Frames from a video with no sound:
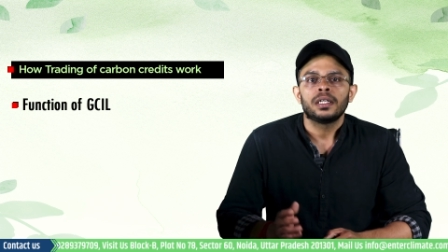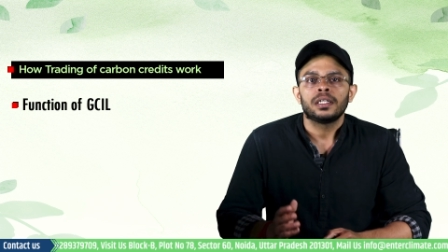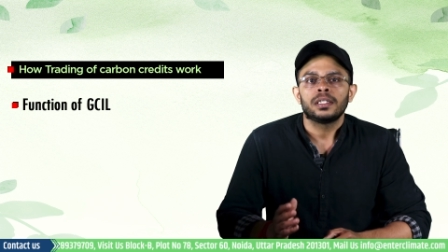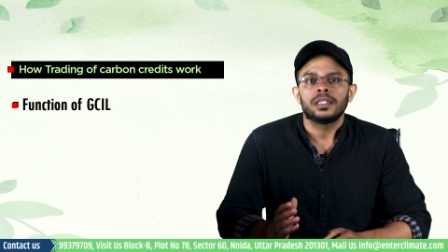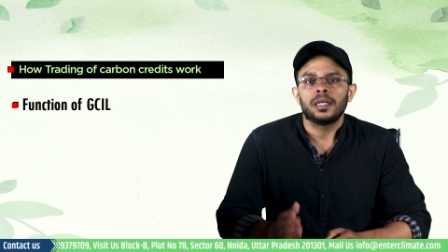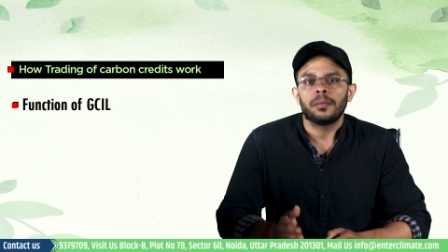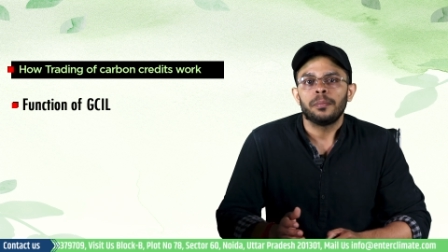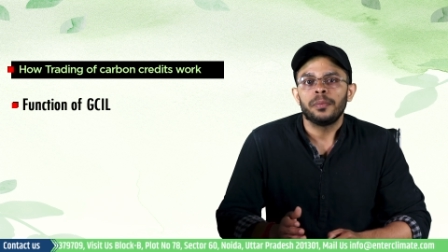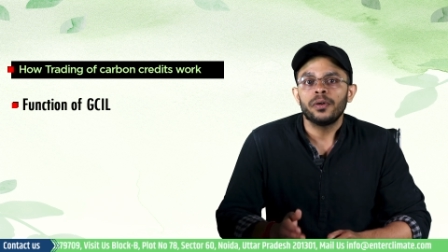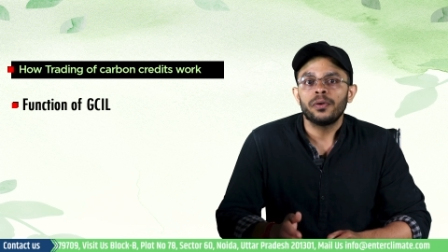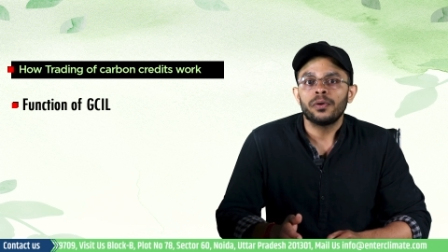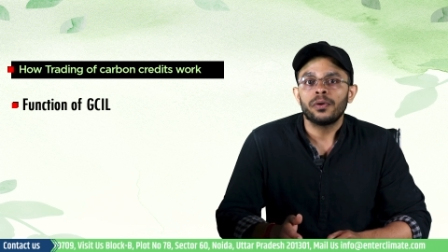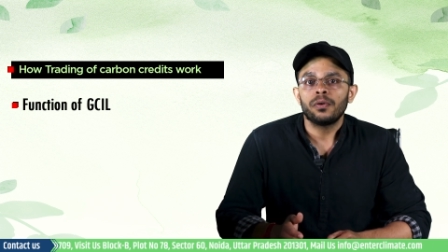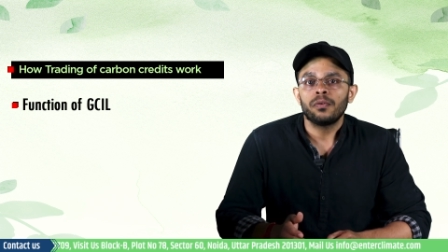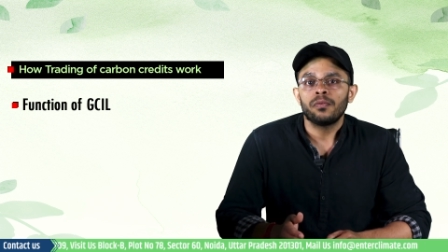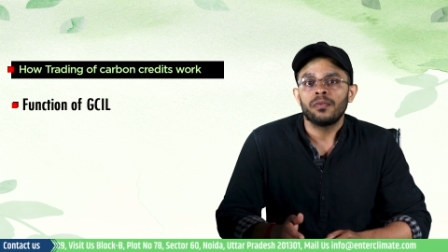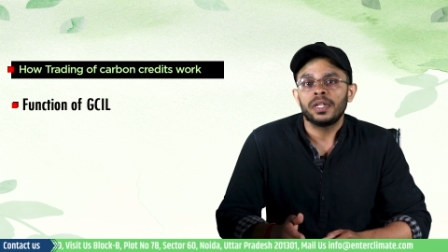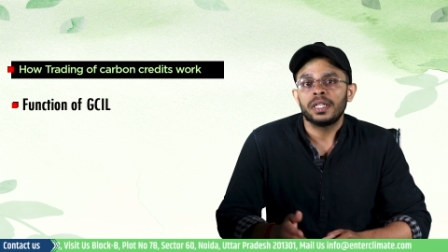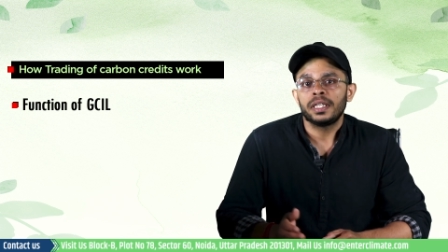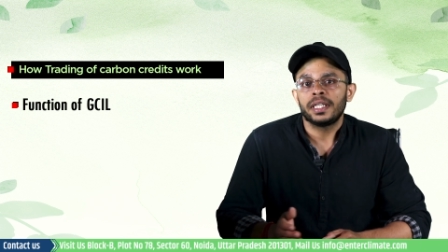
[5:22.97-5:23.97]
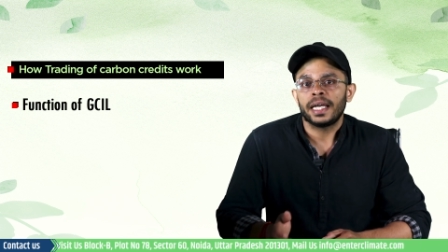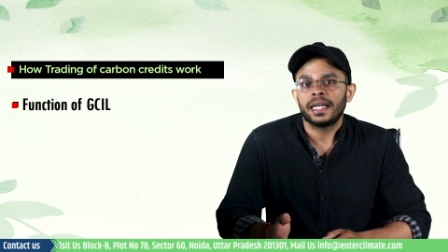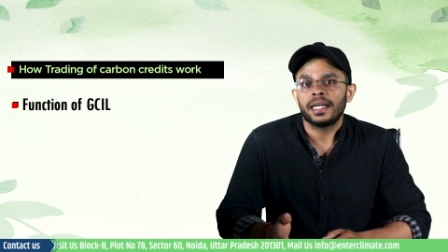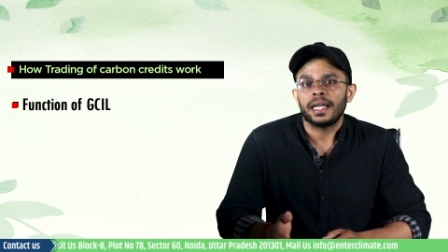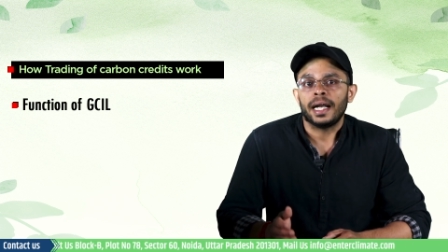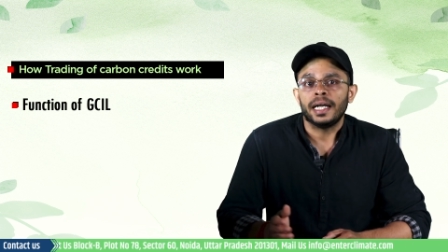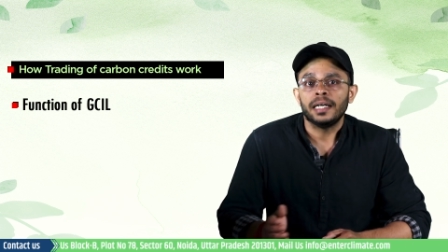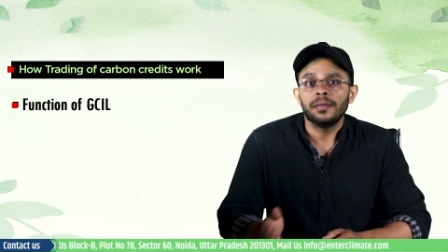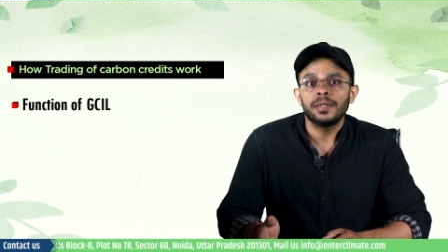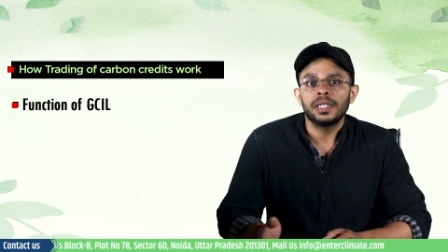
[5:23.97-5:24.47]
The Bureau will then
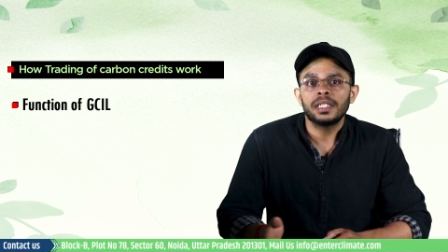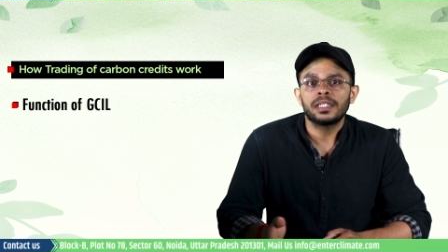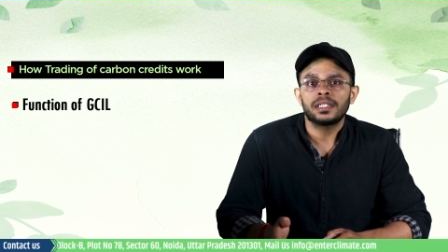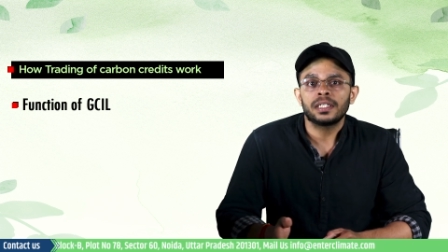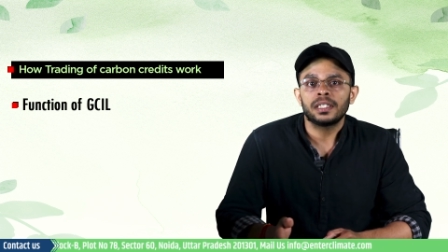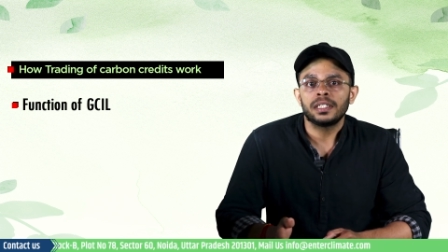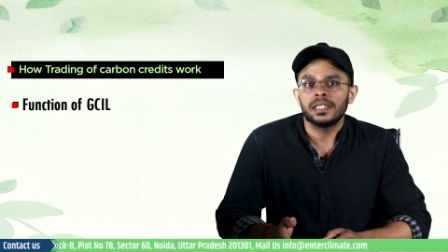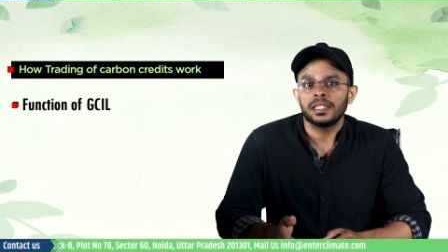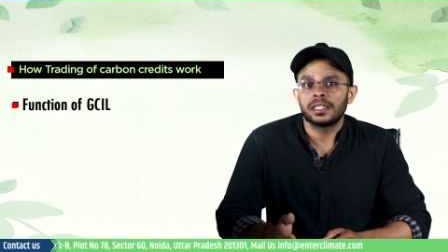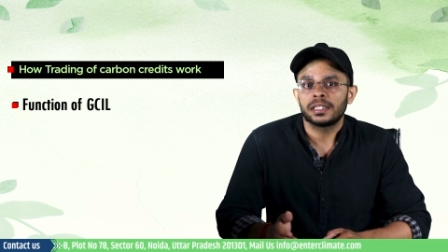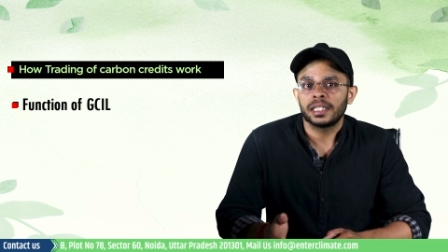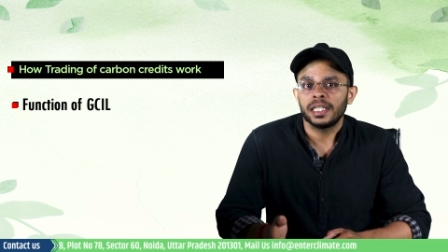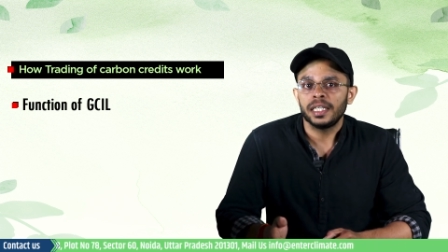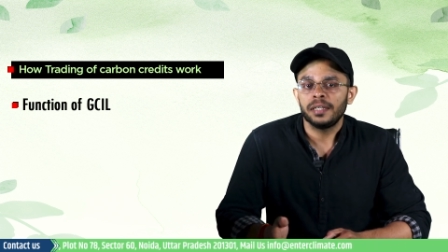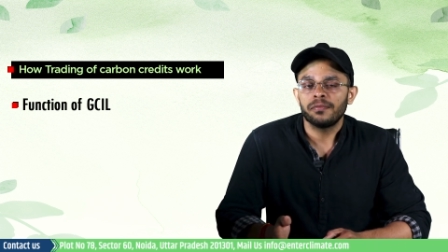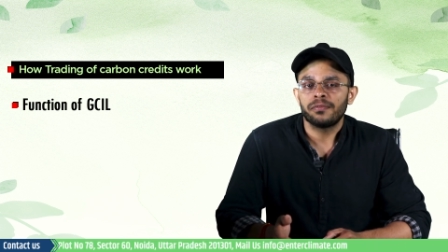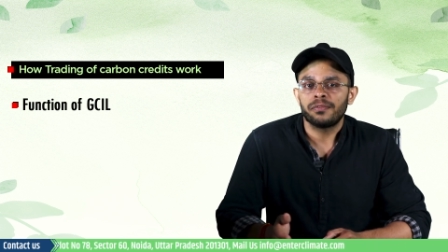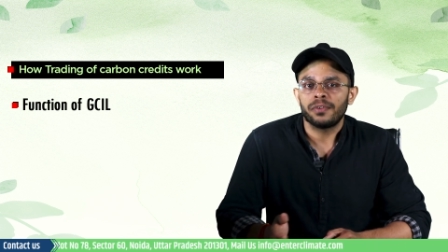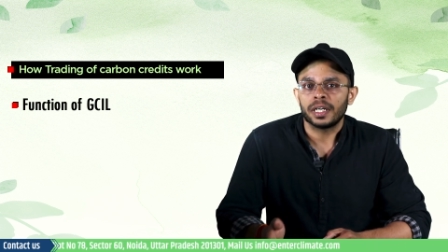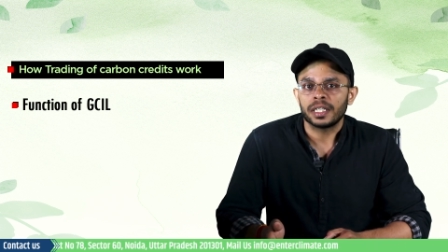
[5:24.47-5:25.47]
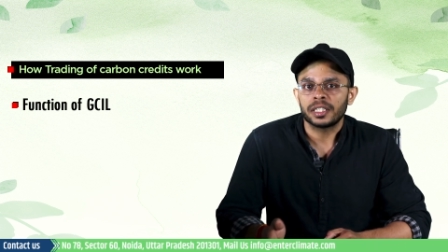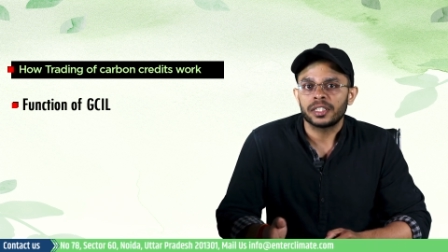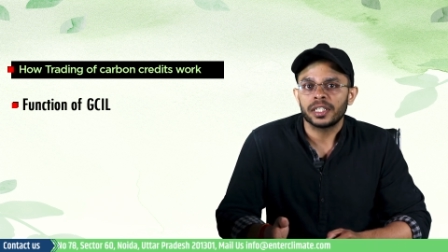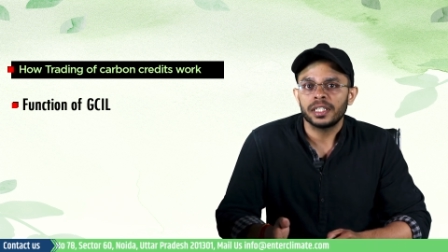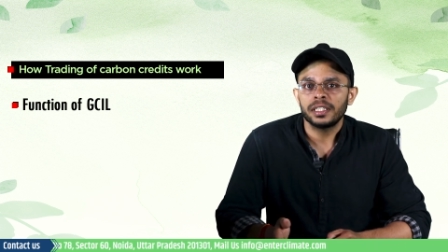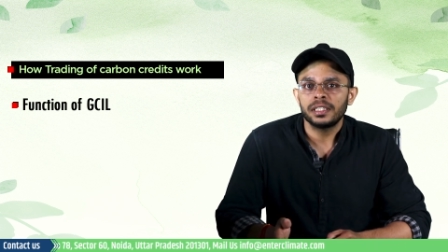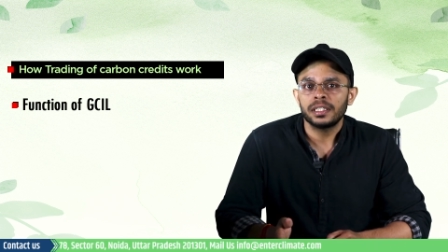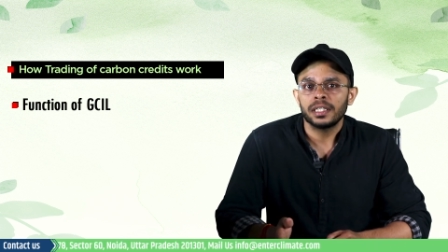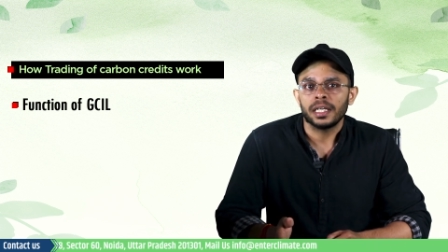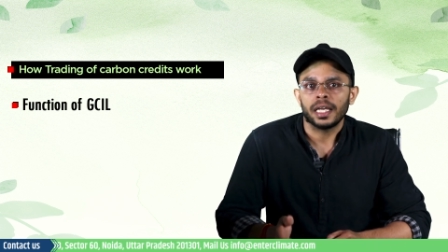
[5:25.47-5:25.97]
administer the scheme
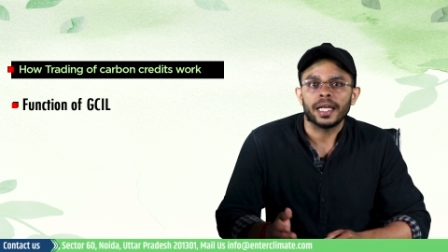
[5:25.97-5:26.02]
functions